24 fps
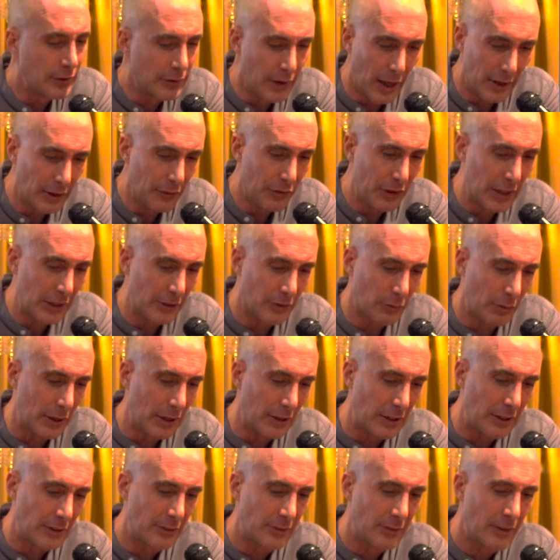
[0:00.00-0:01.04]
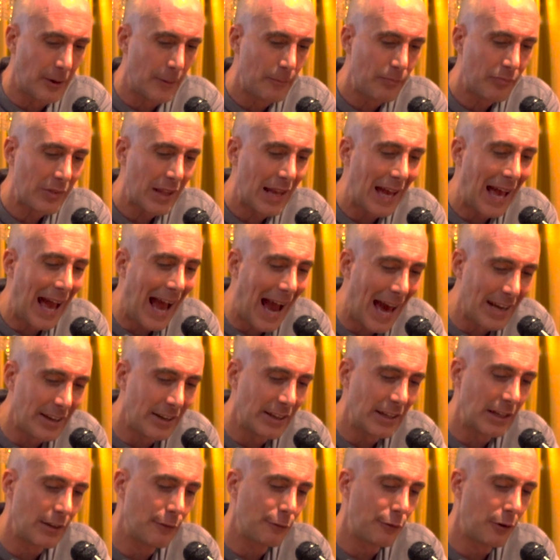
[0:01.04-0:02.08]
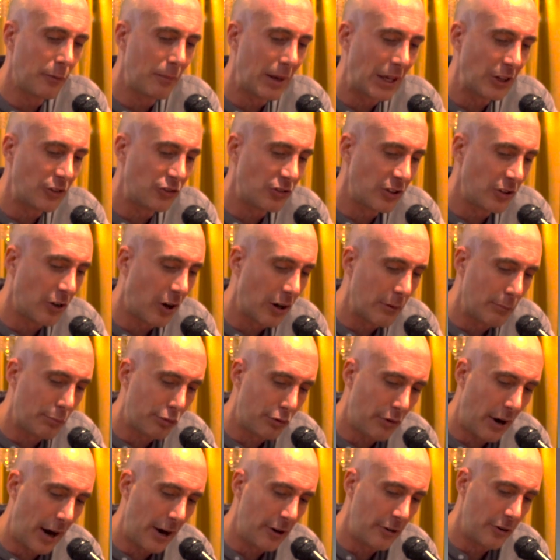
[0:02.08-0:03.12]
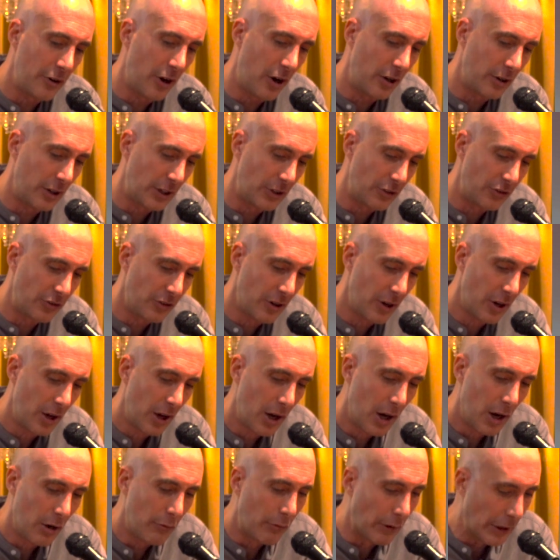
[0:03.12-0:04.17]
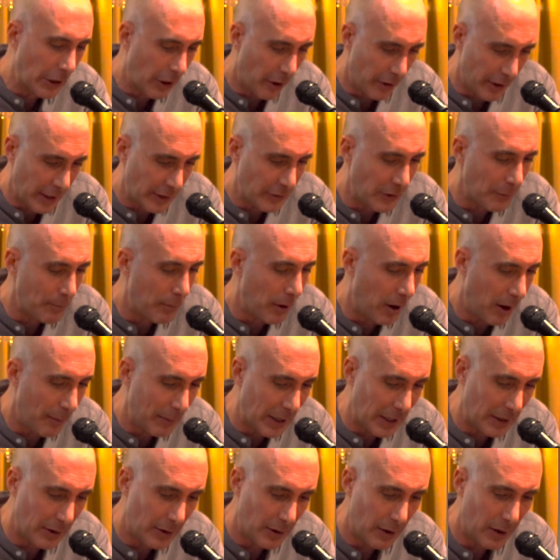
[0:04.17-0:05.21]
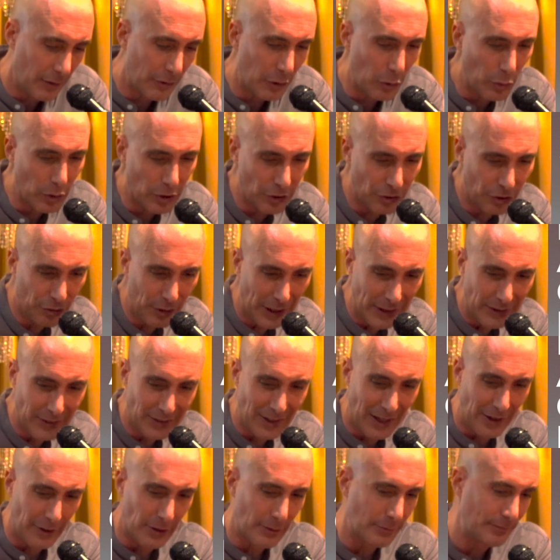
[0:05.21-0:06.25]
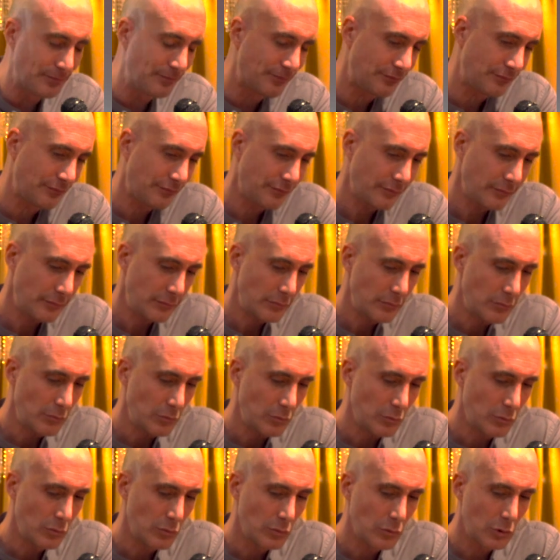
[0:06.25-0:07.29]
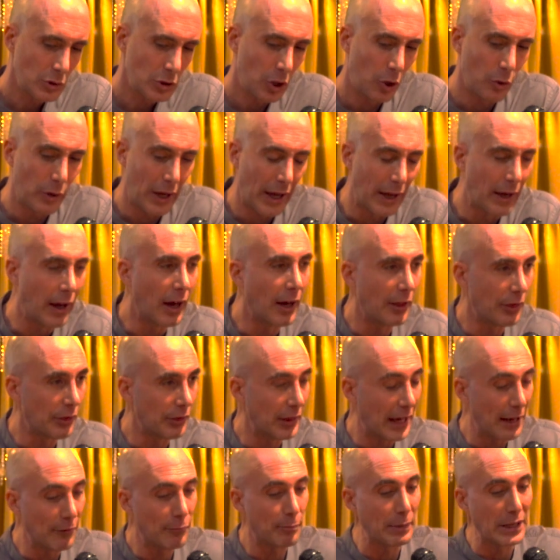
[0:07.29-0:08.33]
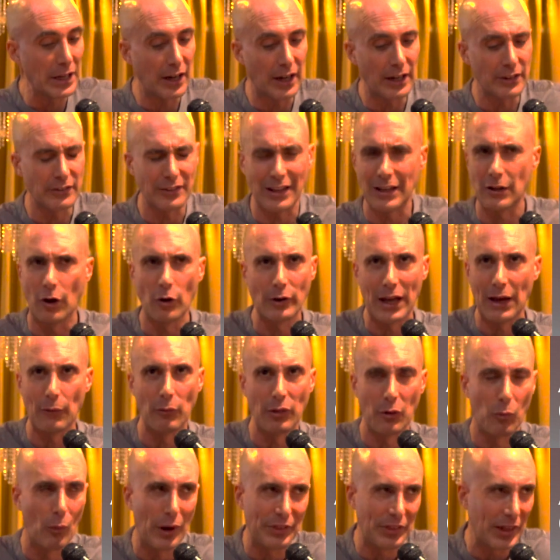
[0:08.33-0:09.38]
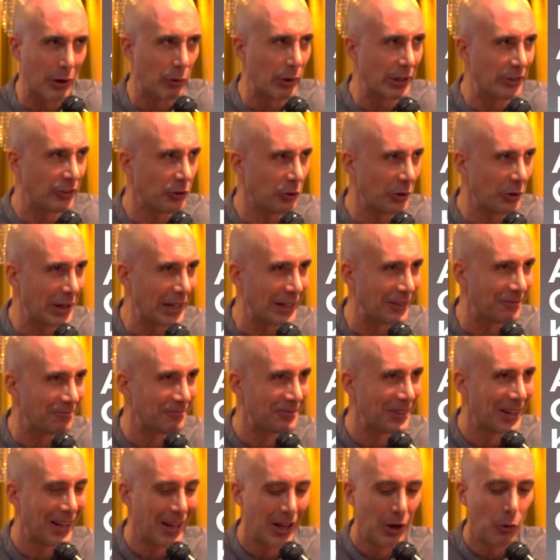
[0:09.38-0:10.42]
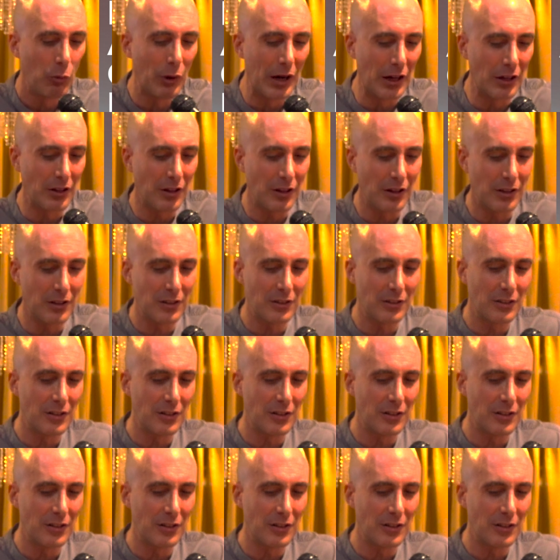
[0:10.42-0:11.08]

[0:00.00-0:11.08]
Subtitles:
none of the Israelis had any information on prior knowledge regarding the bombing of the World Trade Center. Okay, the FBI is like, okay, well then what they were doing? Well,